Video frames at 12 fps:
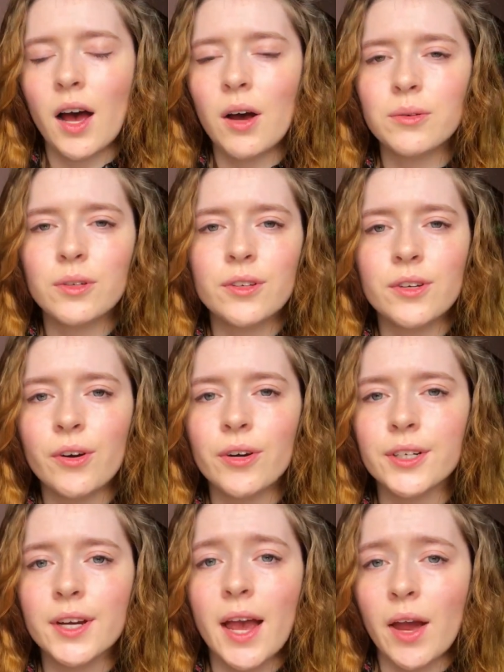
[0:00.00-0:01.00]
how to
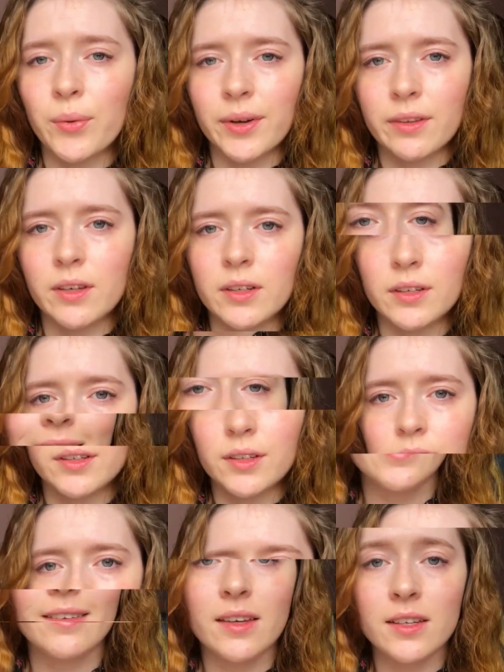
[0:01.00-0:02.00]
turn everything.
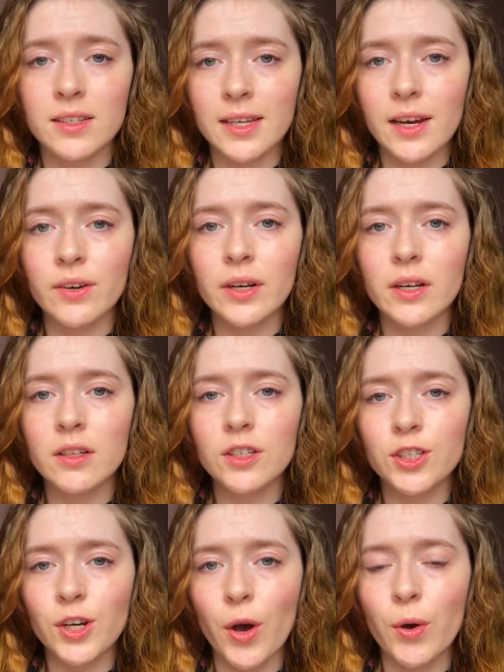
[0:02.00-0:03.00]
The serial
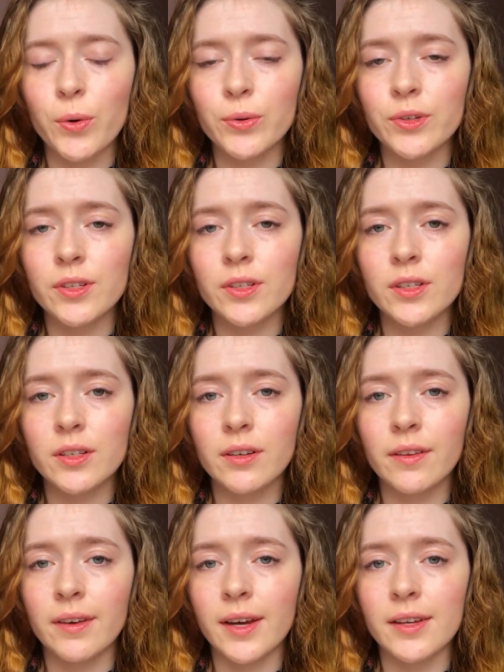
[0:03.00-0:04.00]
shows
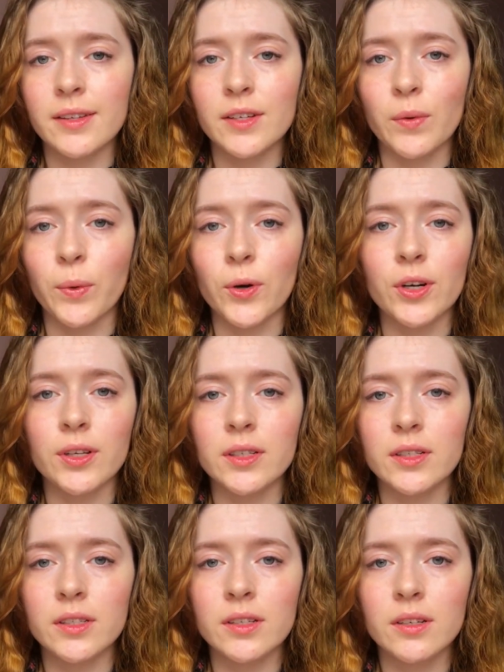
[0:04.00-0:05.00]
that the
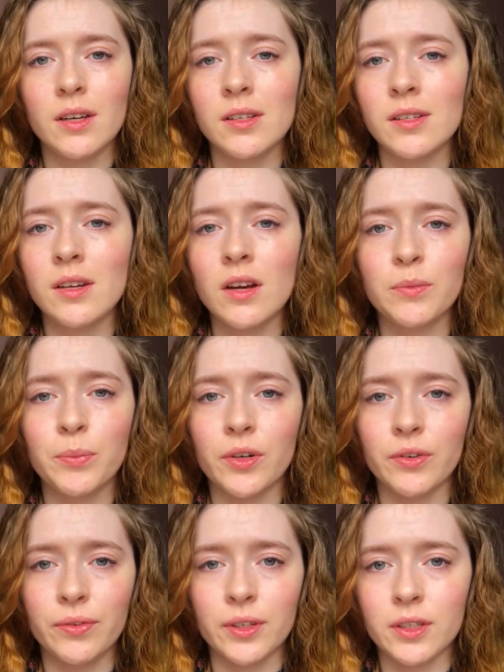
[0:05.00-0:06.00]
world is not
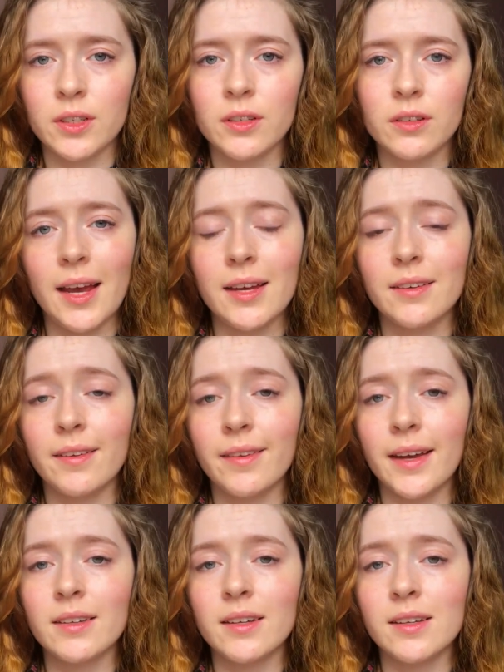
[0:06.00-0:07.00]
perfect and
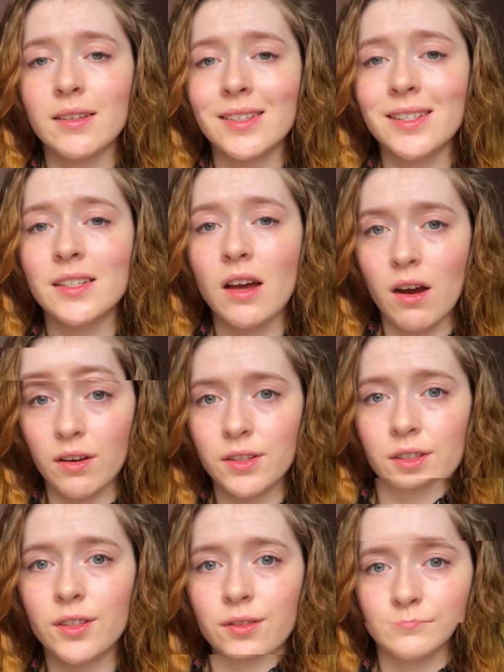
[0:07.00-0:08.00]
that it
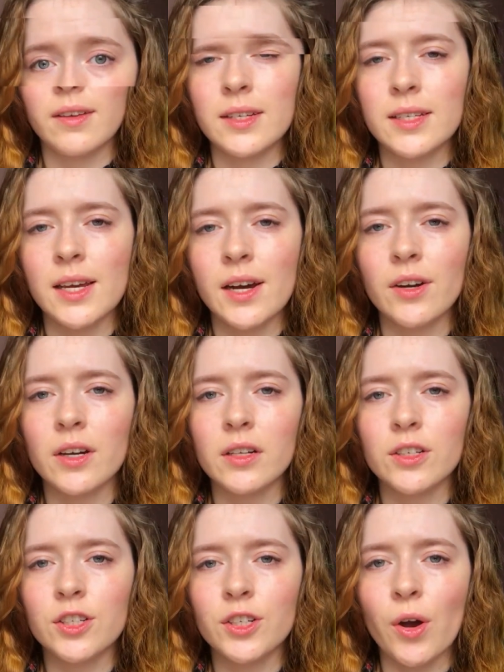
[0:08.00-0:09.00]
sucks. The
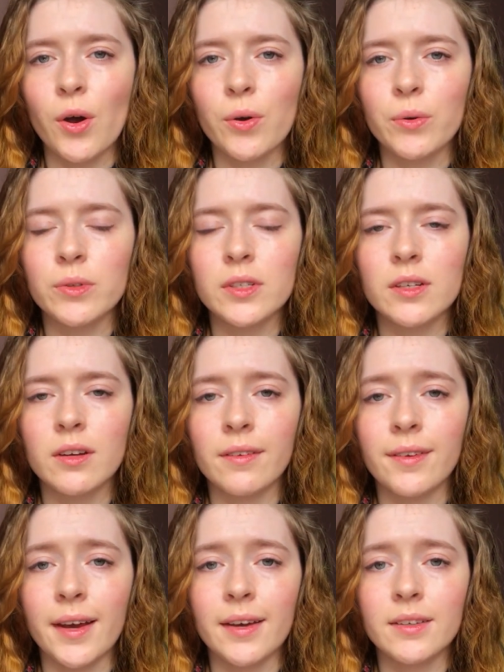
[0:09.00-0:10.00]
serial shows
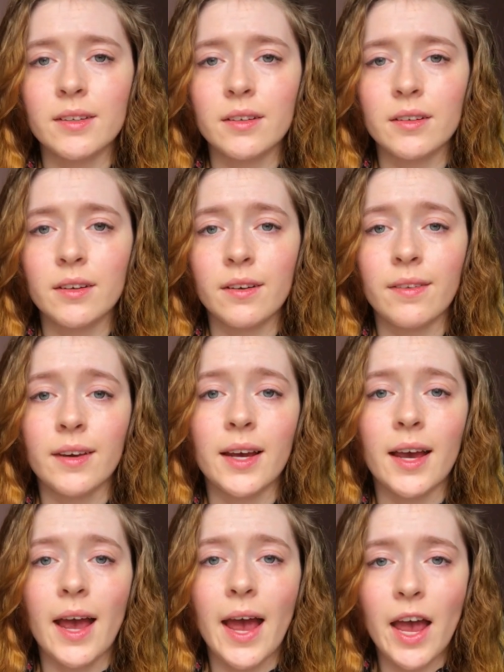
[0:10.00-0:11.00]
that,
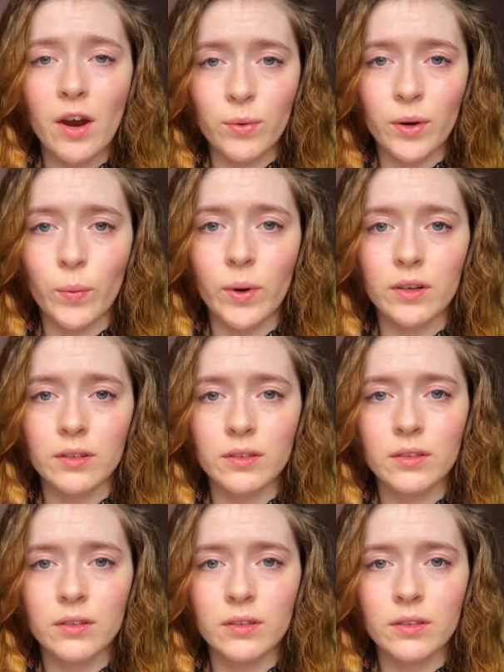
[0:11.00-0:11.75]
that everyone